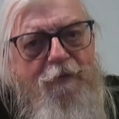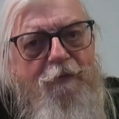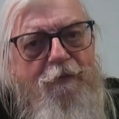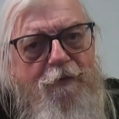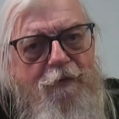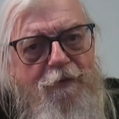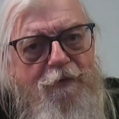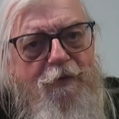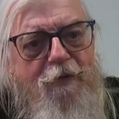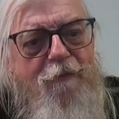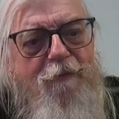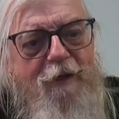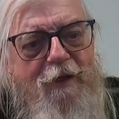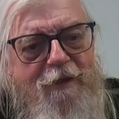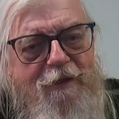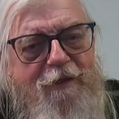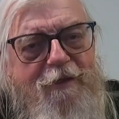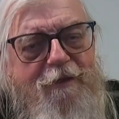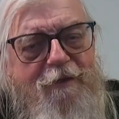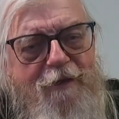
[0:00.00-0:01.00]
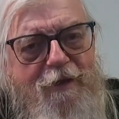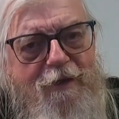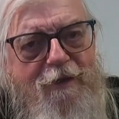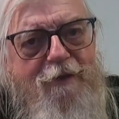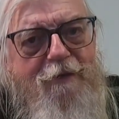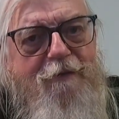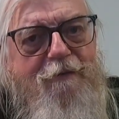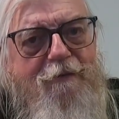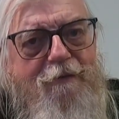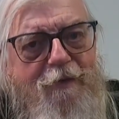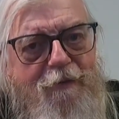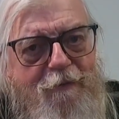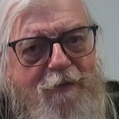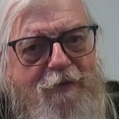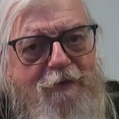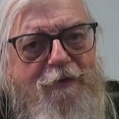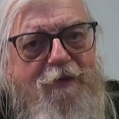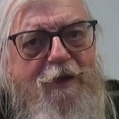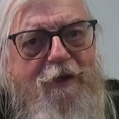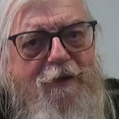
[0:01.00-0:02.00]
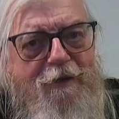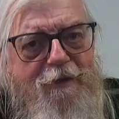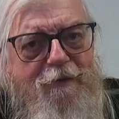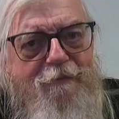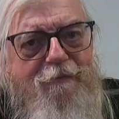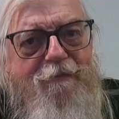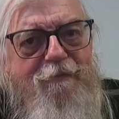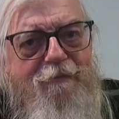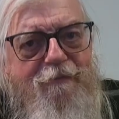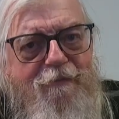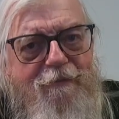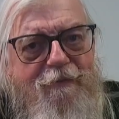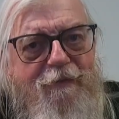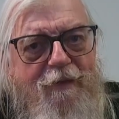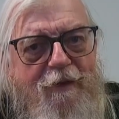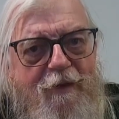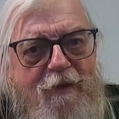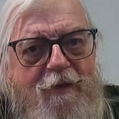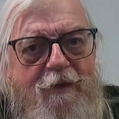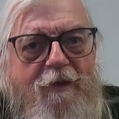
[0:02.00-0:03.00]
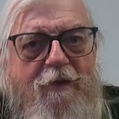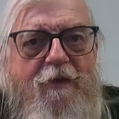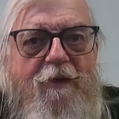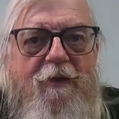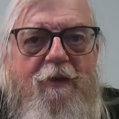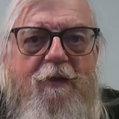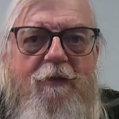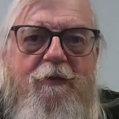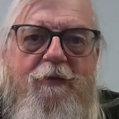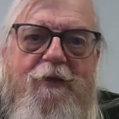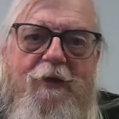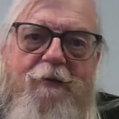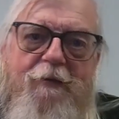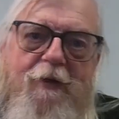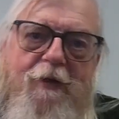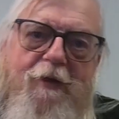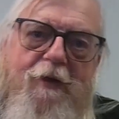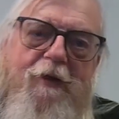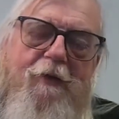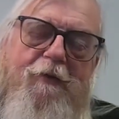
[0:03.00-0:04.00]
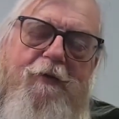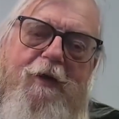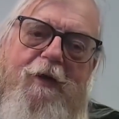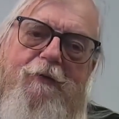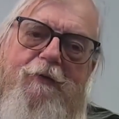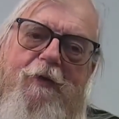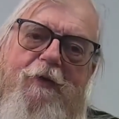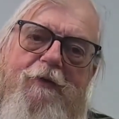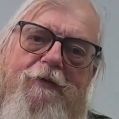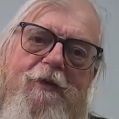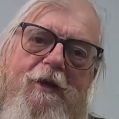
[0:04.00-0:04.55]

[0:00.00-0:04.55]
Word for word: we flew some back gear down, that been shot up. You get one of the aircraft all